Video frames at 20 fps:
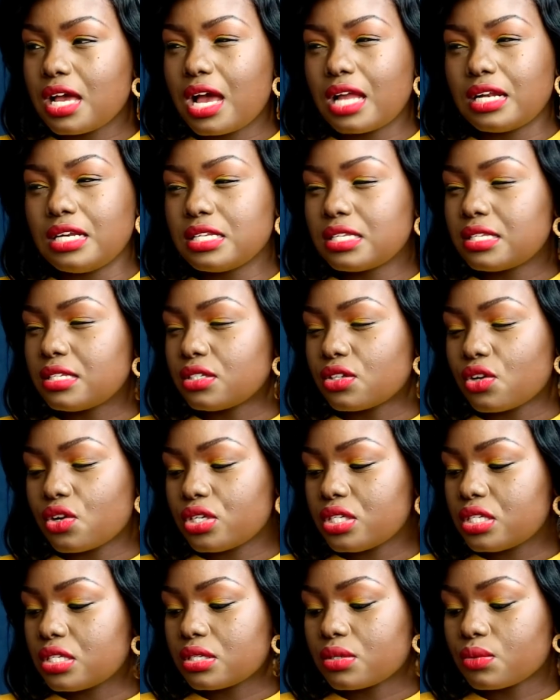at least
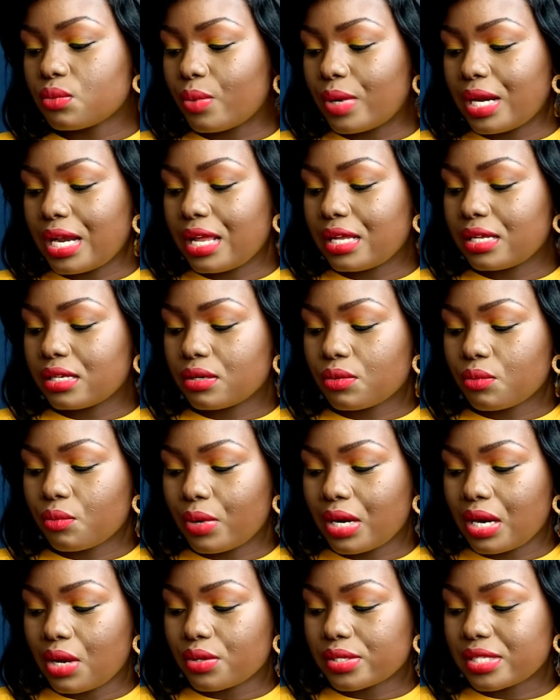not when i
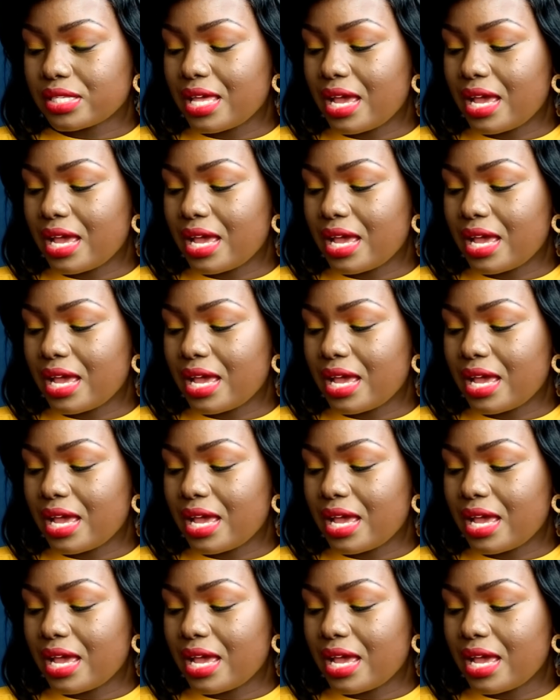when i was